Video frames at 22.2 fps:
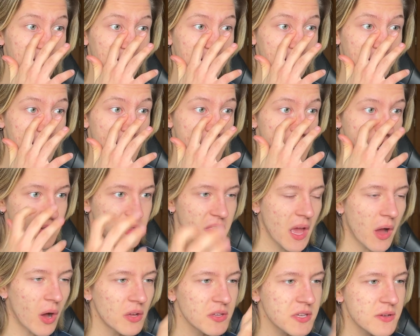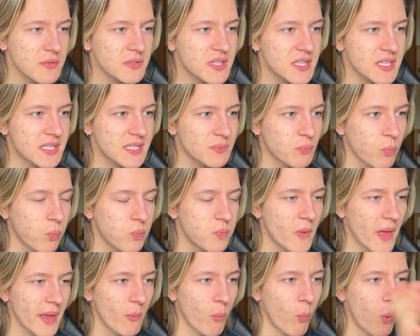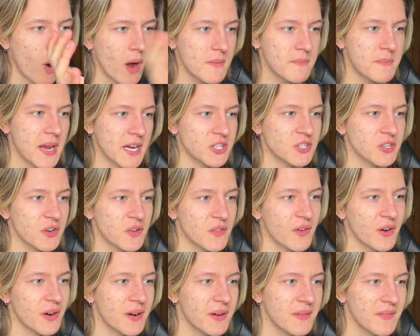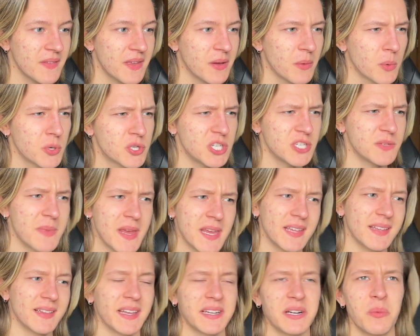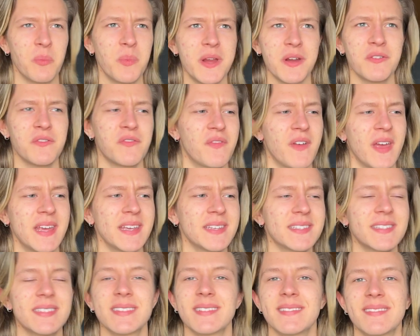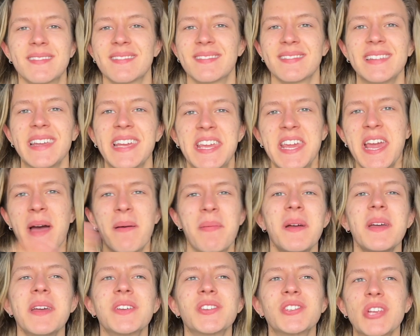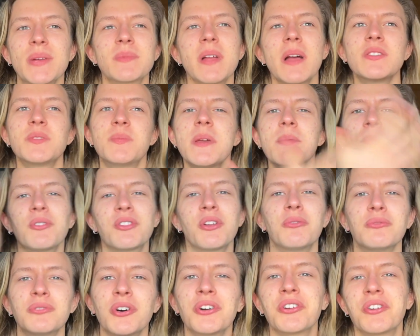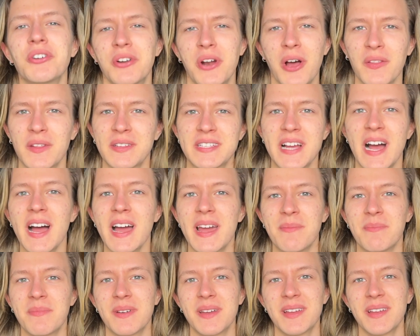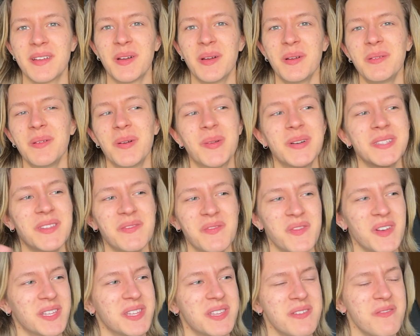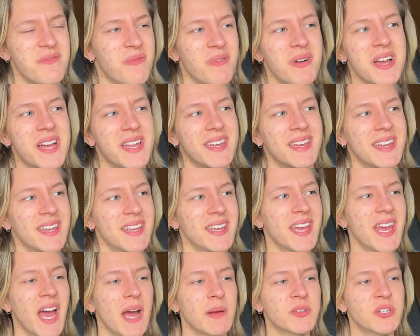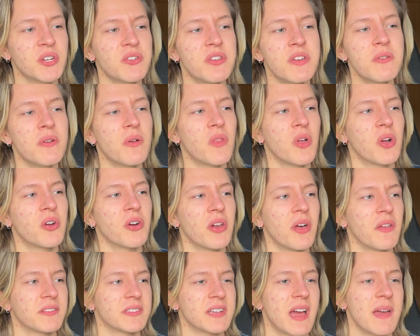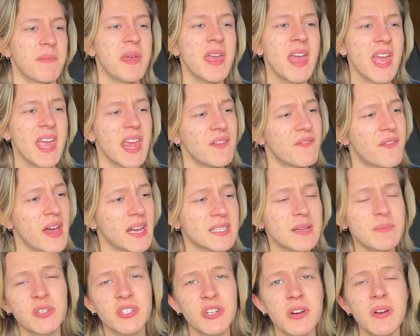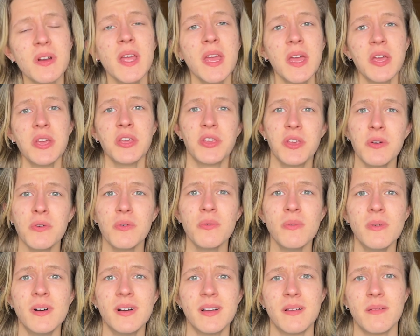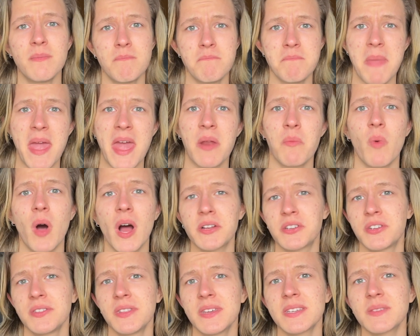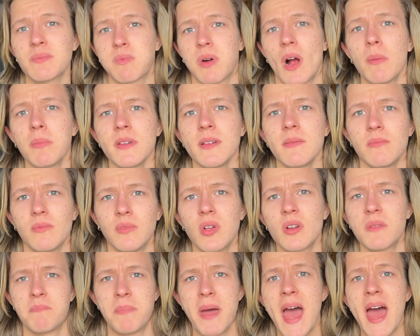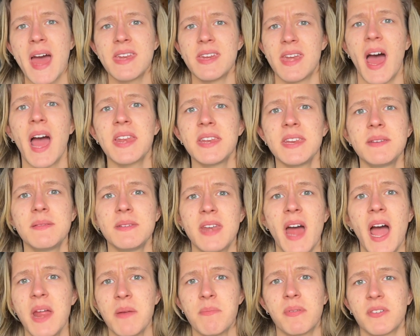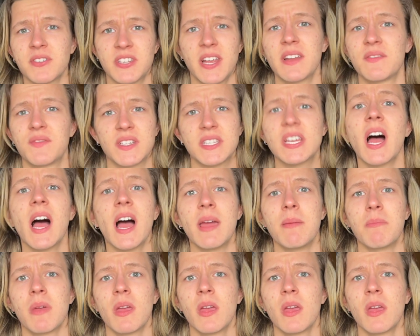They all use this, like, one picture of her where she's making, like, a weird face. Like, yeah, sometimes people don't look good all the time. What the fuck do you want? I'm sure you don't look good all the time. In fact, I'm sure you man watching this probably look bad 99% of the time.